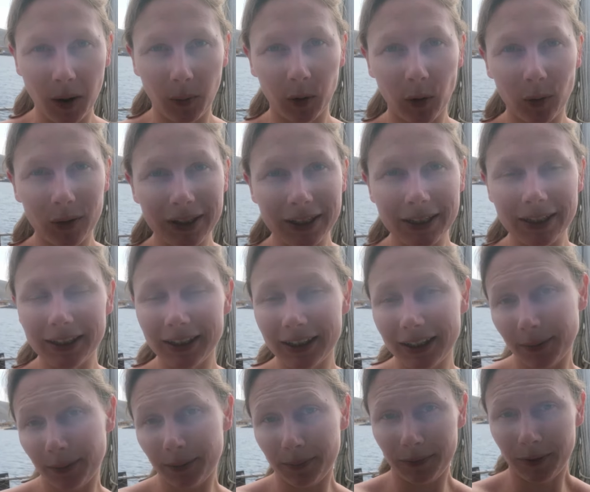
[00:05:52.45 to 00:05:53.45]

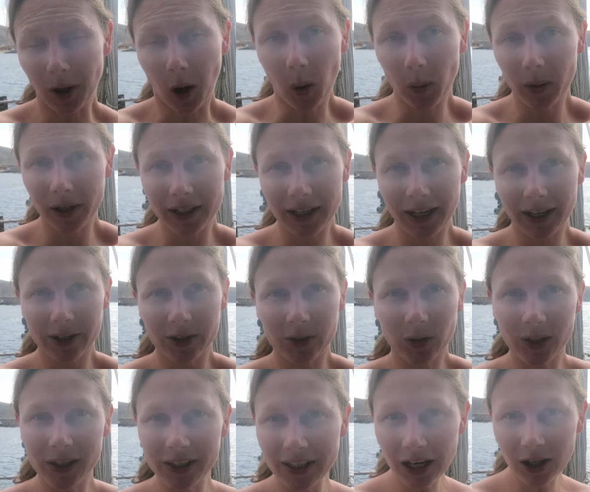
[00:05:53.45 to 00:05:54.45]
the holding tank's
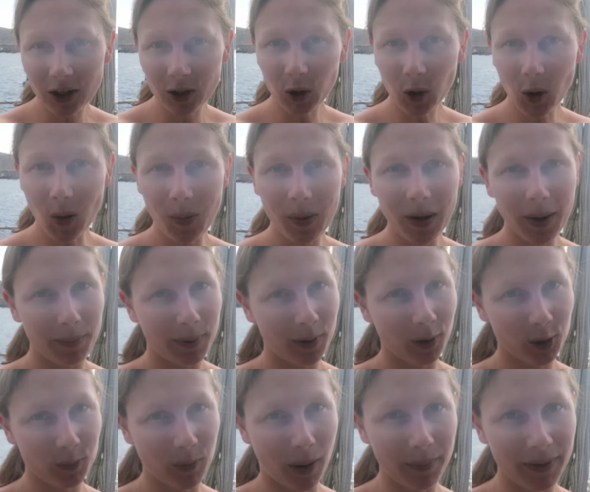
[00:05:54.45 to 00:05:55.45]
not essential, but a
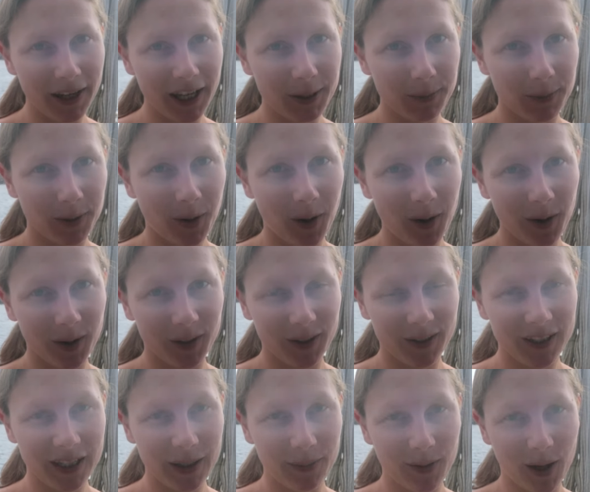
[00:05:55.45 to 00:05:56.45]
bilge pump is. We can't go to
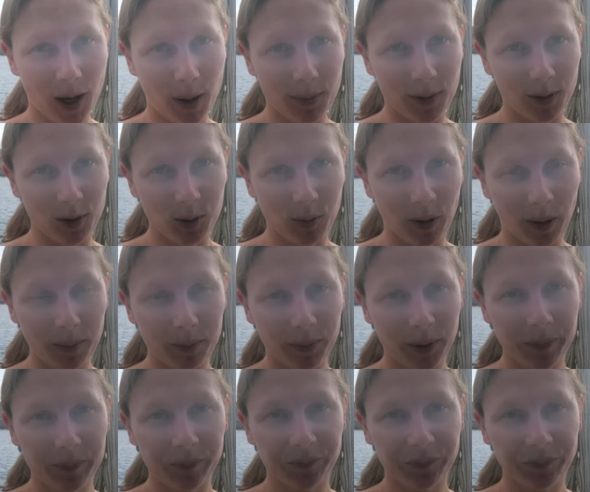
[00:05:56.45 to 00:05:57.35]
sea without a bilge pump.